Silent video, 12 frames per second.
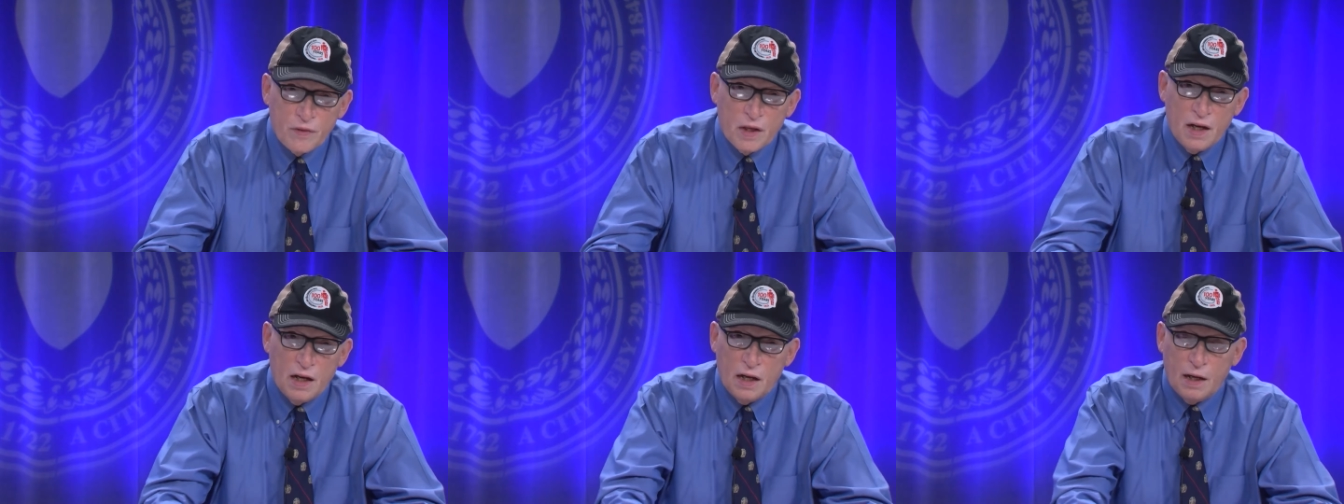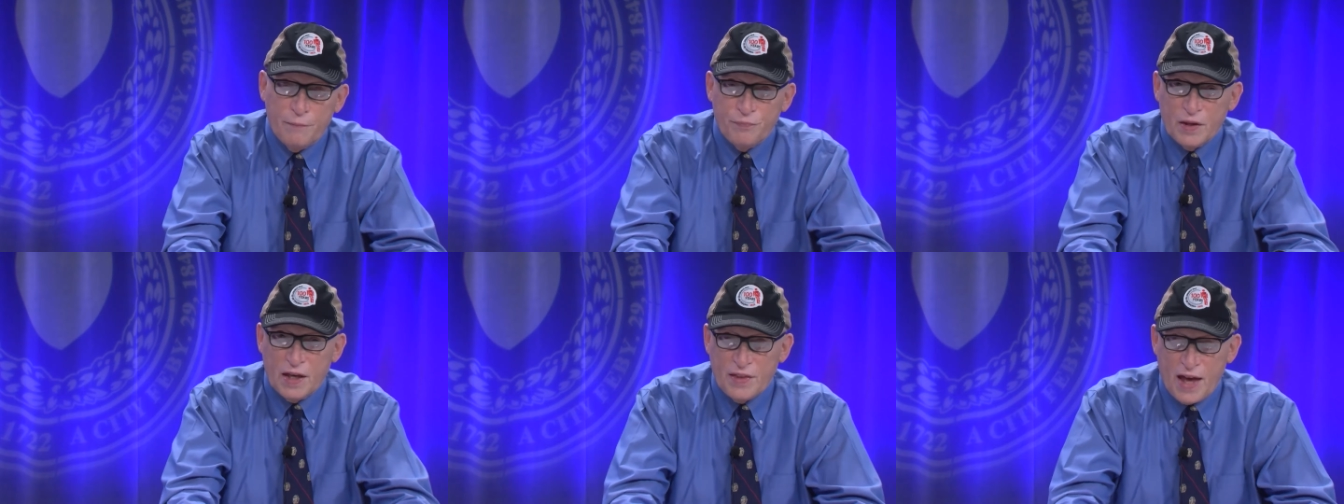
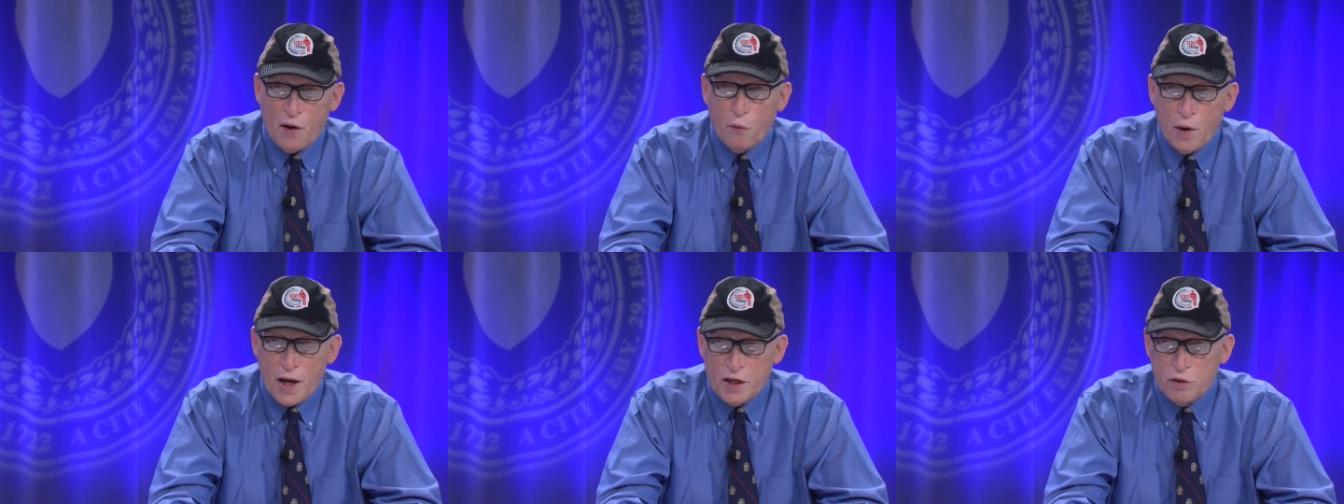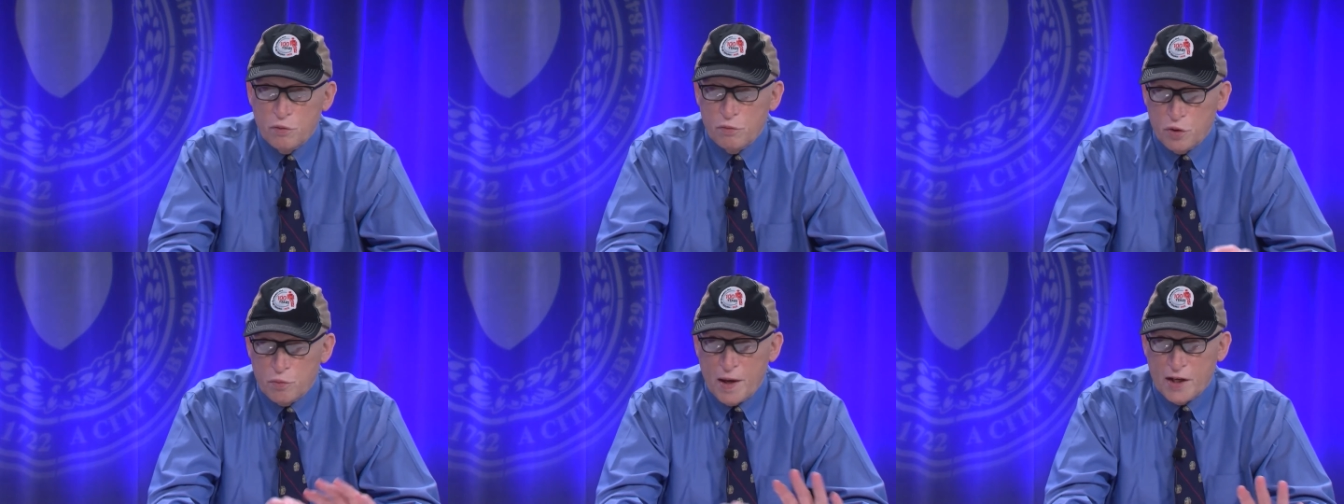And that way you
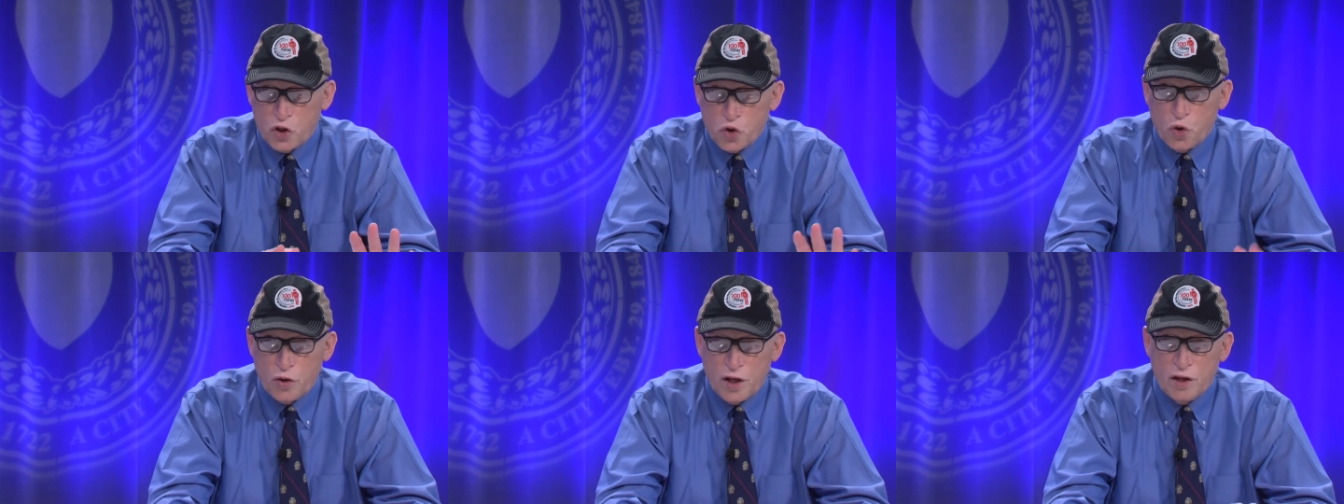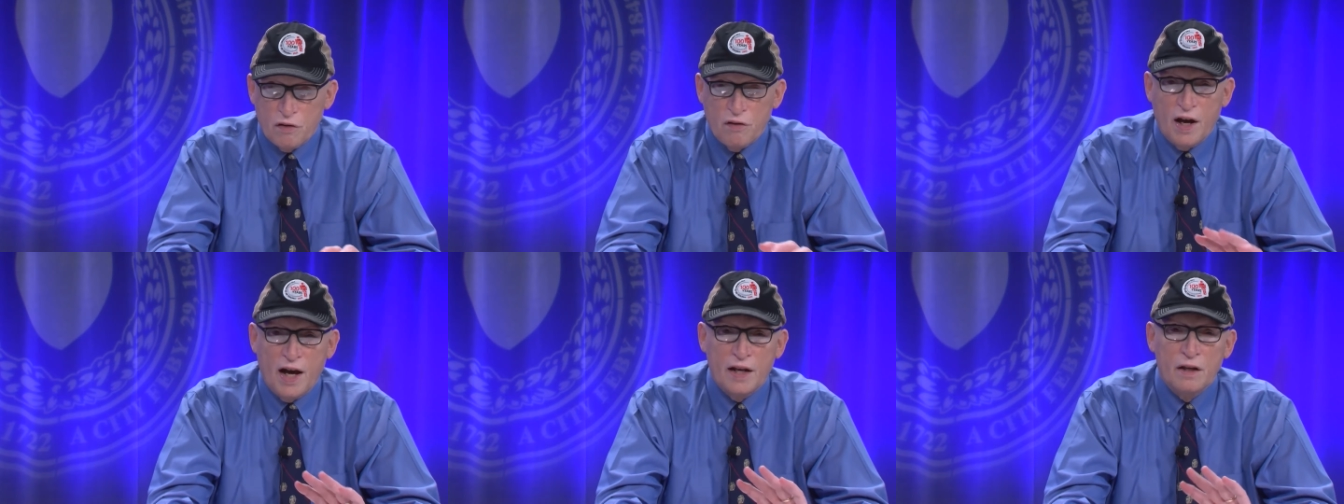make sure that you're
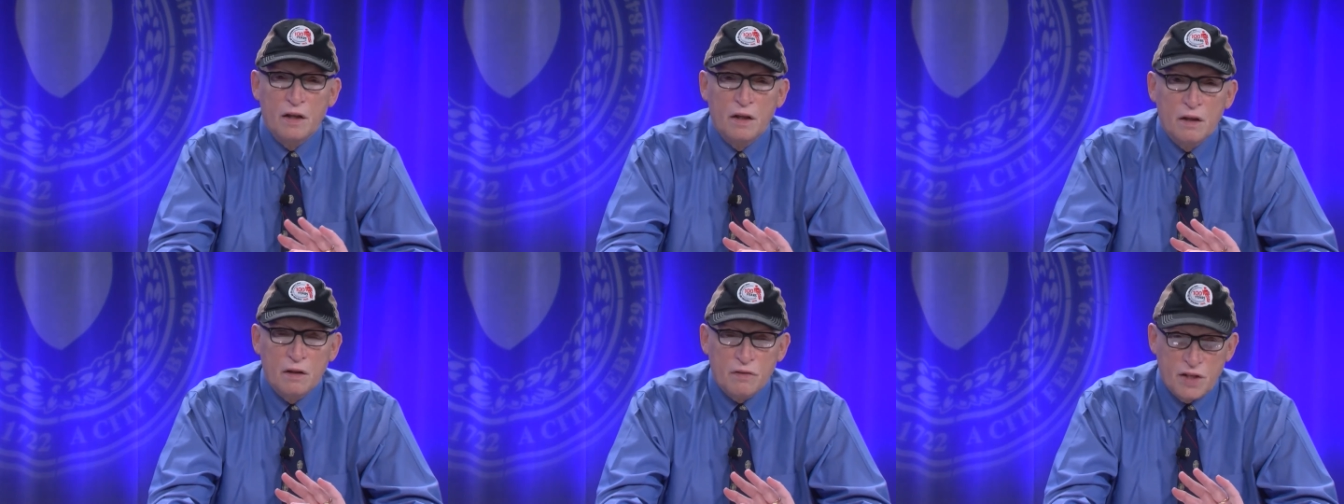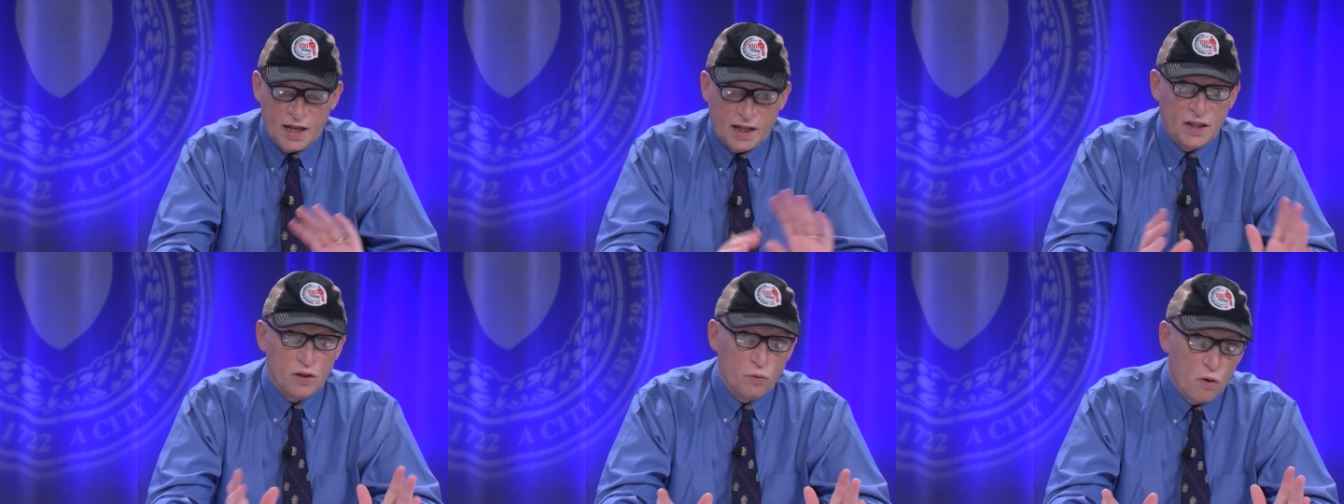not
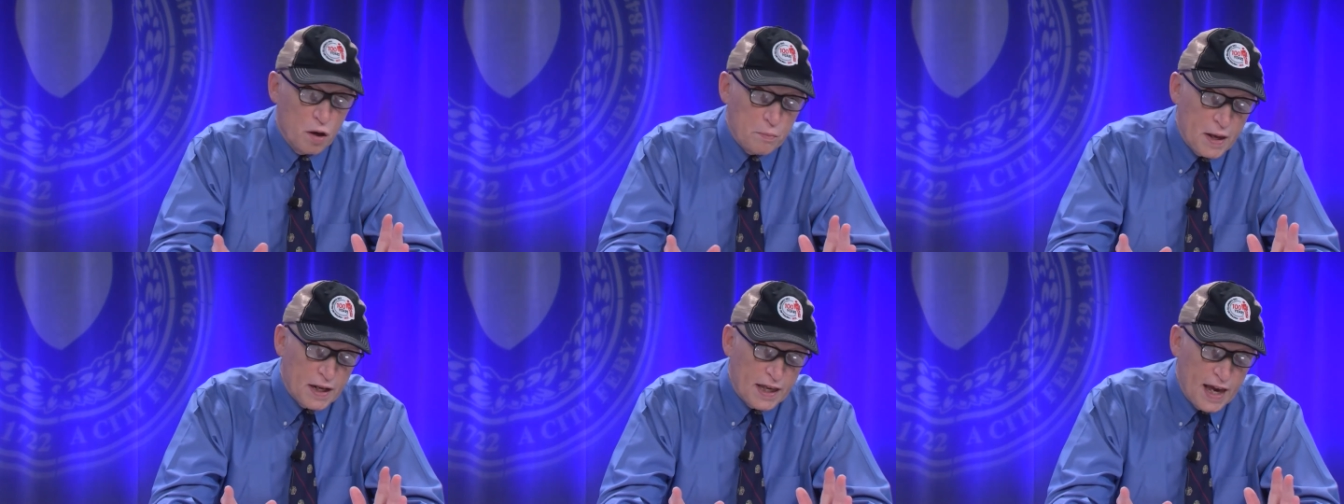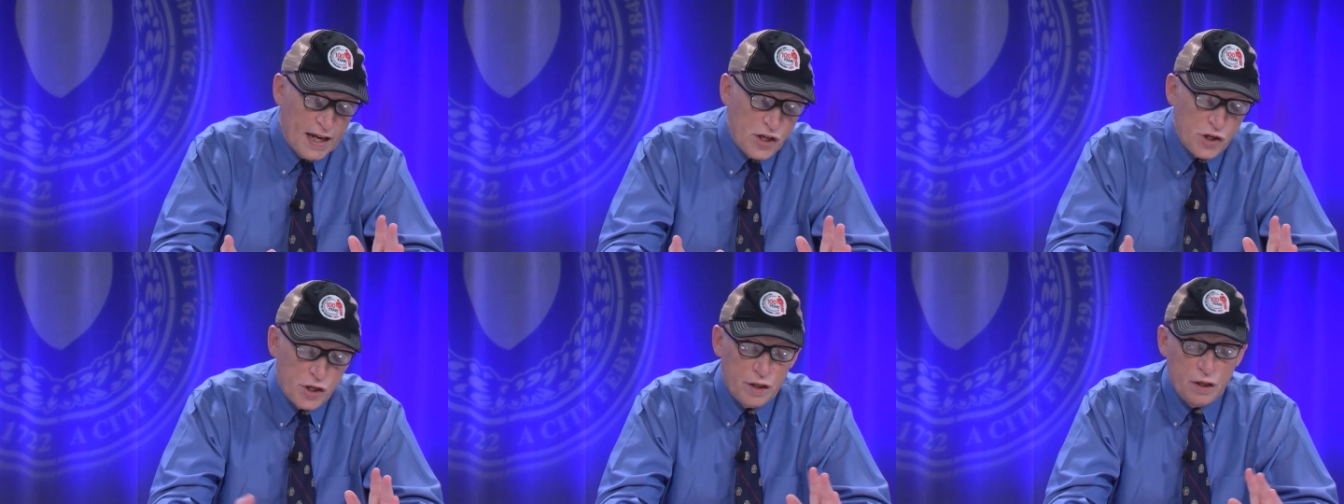taking the wrong
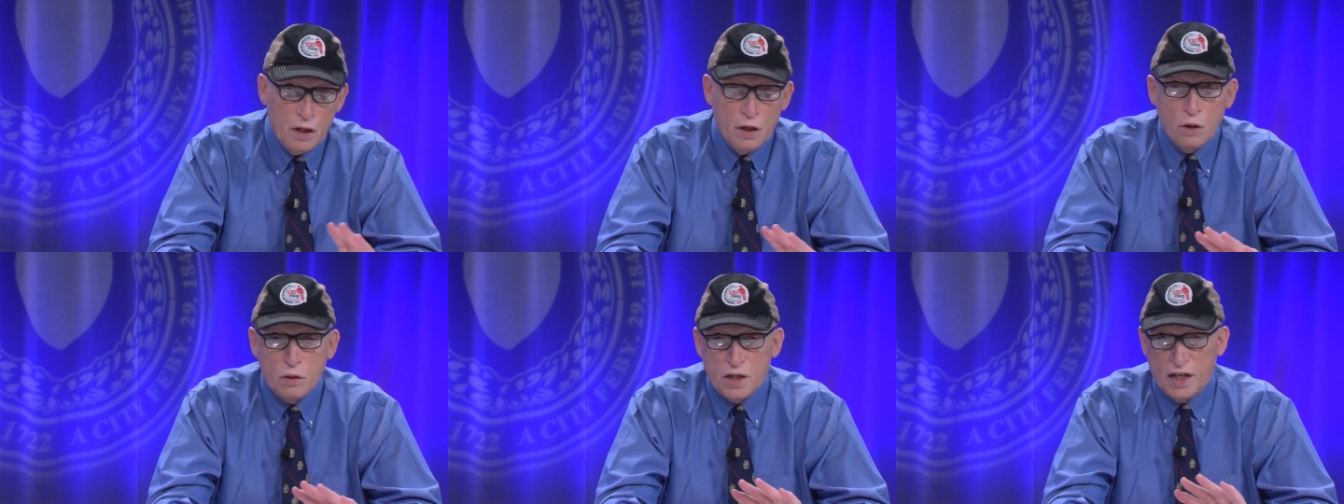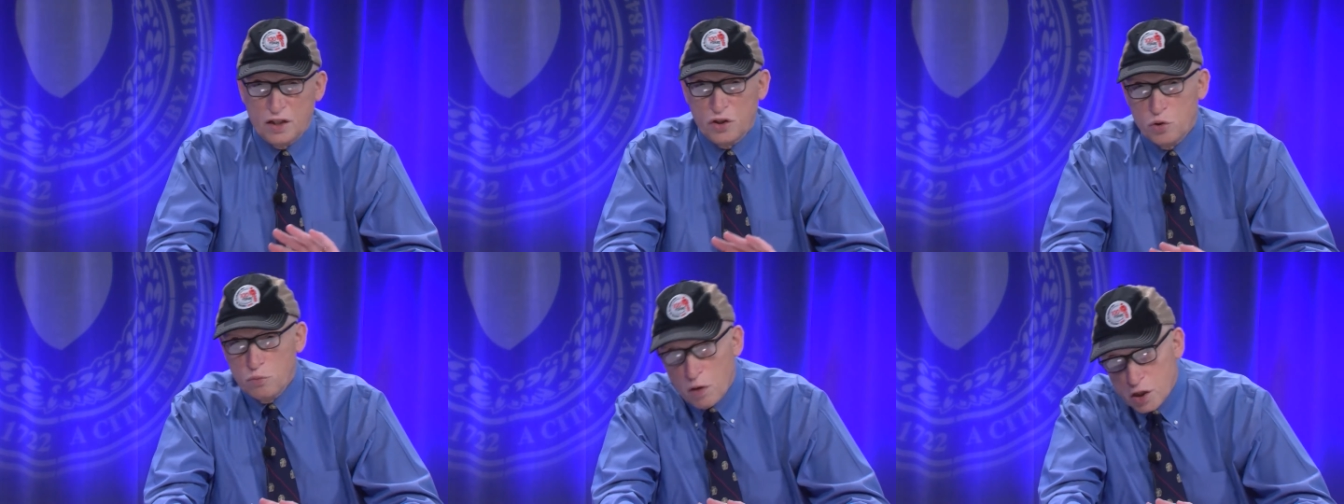medication, taking
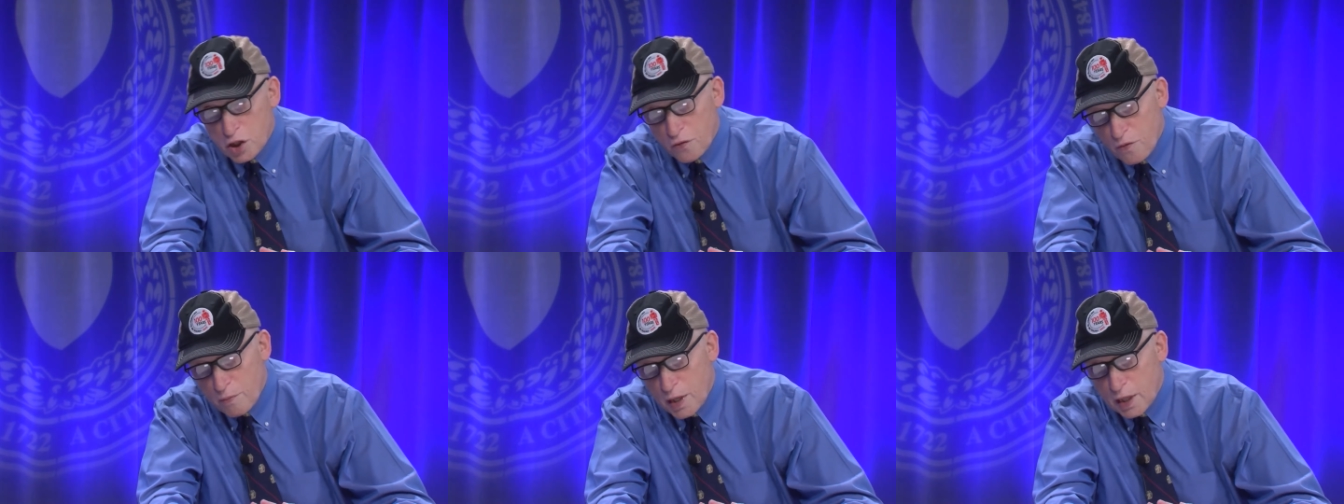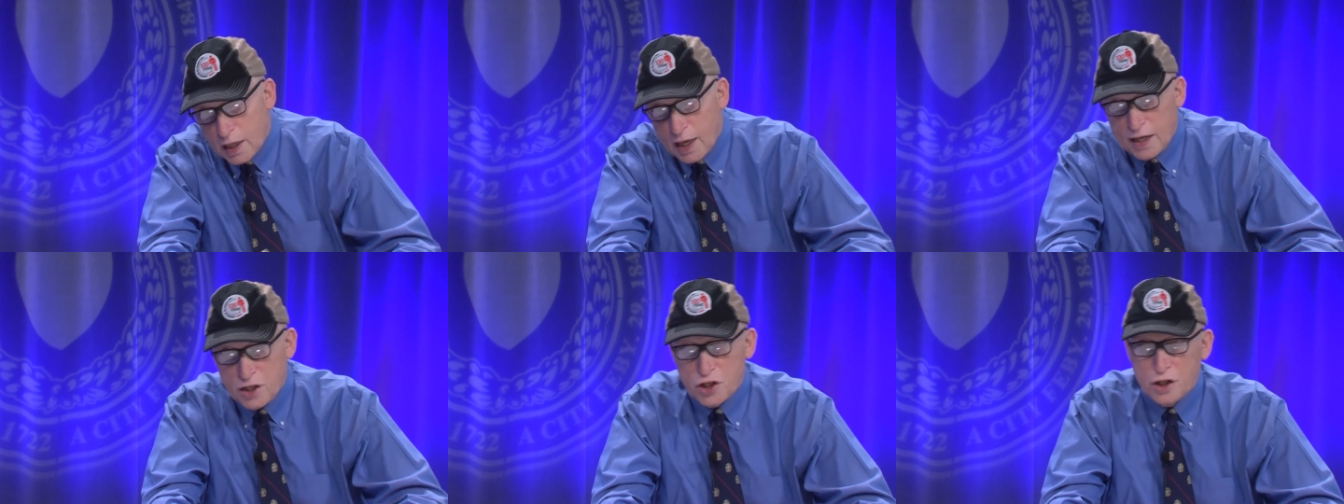too much of a
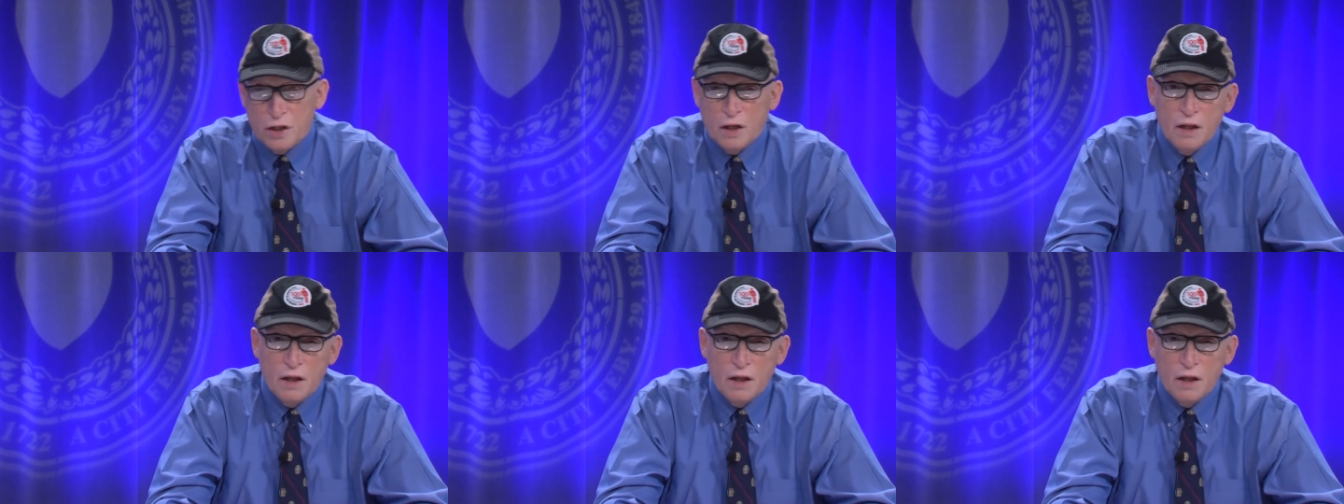medication.